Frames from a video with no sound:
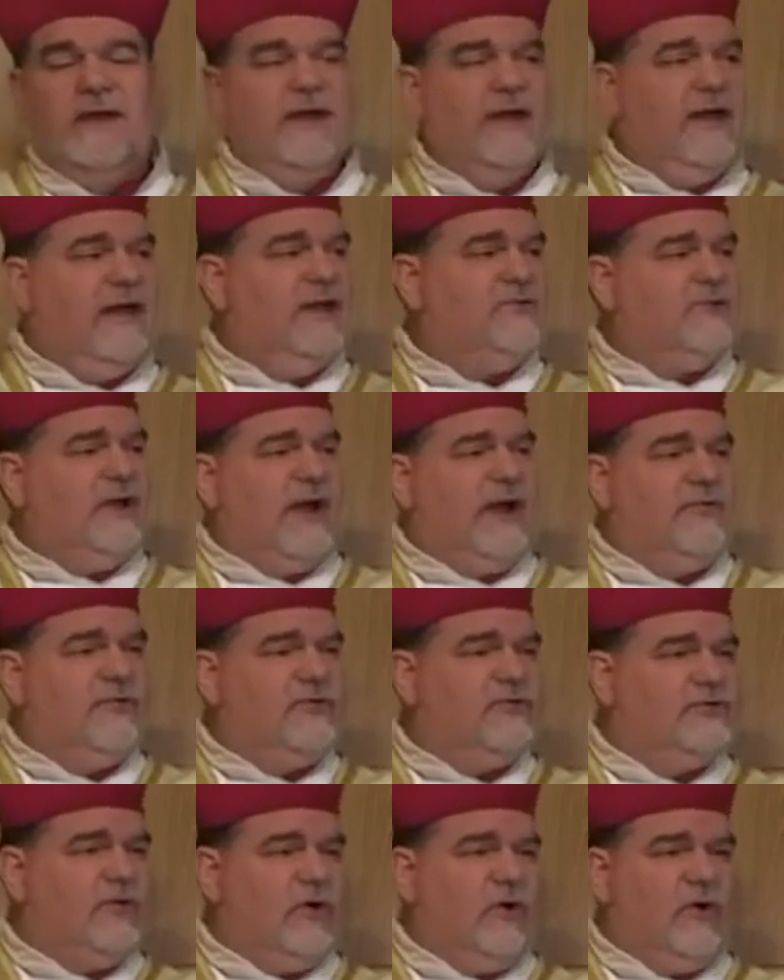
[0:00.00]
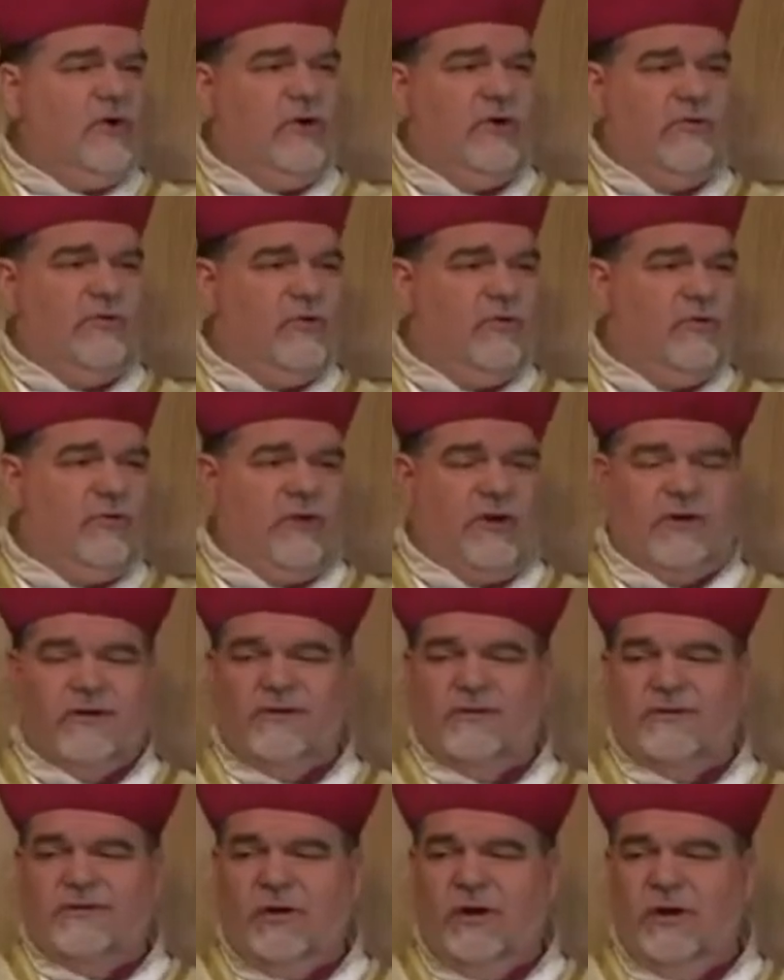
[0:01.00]
He travels all over the
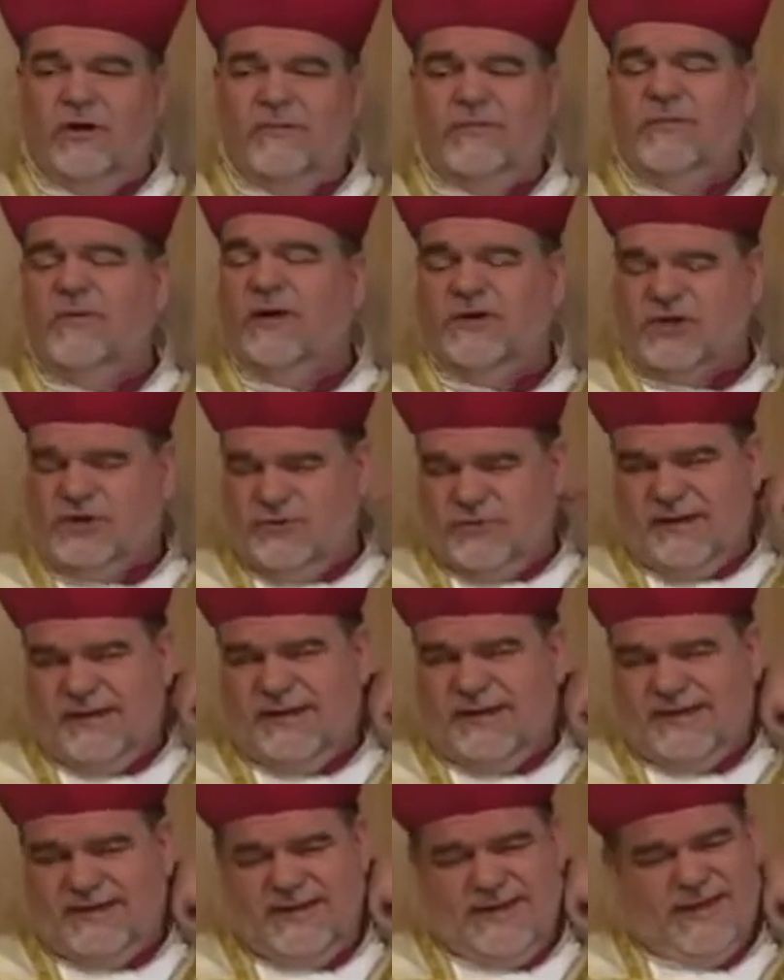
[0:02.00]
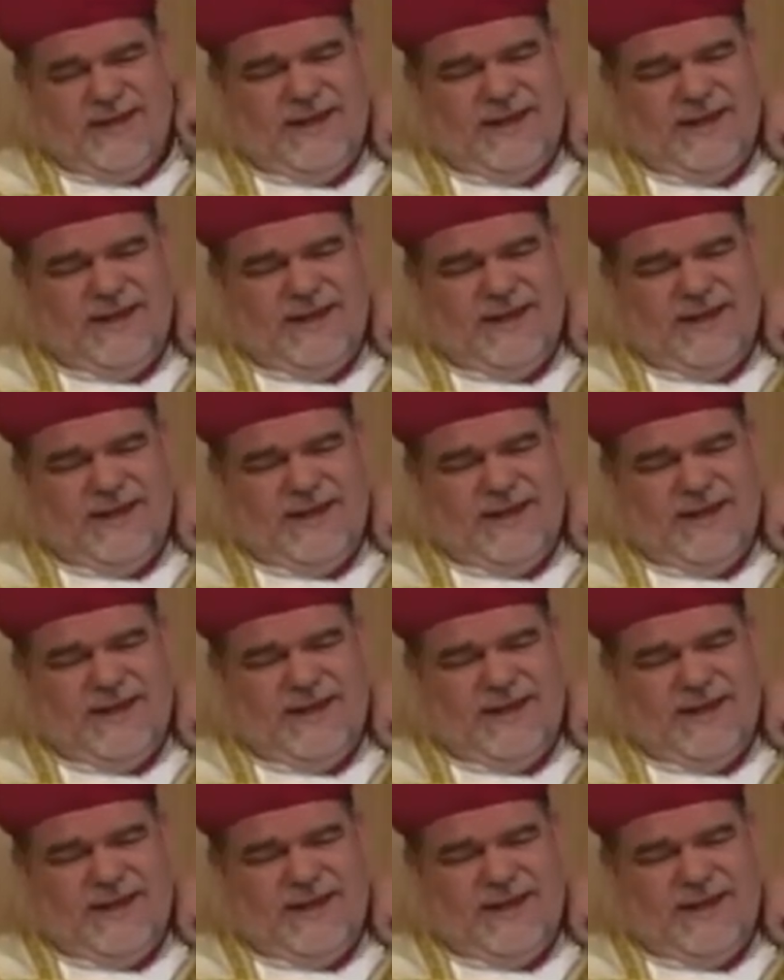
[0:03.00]
world, all over Australia,